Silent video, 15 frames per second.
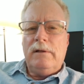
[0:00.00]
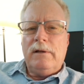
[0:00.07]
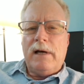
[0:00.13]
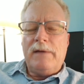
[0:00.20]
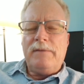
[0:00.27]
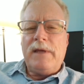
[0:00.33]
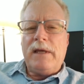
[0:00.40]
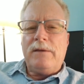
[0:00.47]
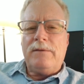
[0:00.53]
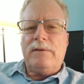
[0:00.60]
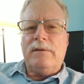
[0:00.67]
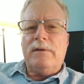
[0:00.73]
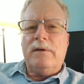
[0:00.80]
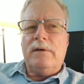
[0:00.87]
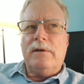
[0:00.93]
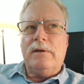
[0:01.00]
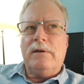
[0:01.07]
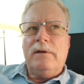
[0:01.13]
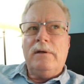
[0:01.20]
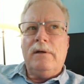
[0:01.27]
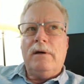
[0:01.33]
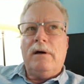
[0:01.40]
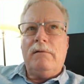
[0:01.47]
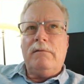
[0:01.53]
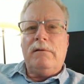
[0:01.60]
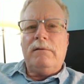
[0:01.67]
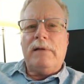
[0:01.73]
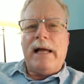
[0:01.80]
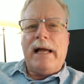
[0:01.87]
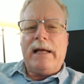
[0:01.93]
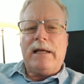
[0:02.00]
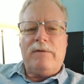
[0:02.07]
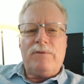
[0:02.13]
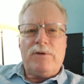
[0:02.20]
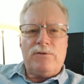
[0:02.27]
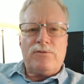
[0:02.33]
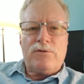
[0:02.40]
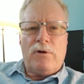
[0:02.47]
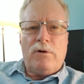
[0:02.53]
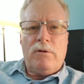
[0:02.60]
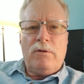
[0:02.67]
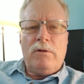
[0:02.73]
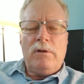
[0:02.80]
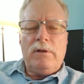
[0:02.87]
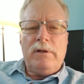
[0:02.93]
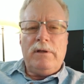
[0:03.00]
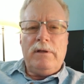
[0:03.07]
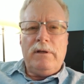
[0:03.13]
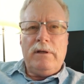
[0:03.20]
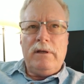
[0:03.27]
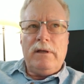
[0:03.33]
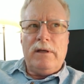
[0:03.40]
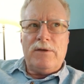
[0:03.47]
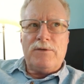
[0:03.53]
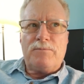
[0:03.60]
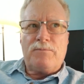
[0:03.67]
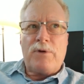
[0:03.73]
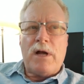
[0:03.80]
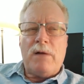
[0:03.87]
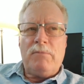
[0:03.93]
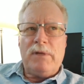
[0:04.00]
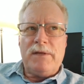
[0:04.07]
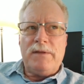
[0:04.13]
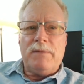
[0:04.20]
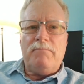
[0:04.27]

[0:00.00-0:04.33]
I think the lack of control is probably the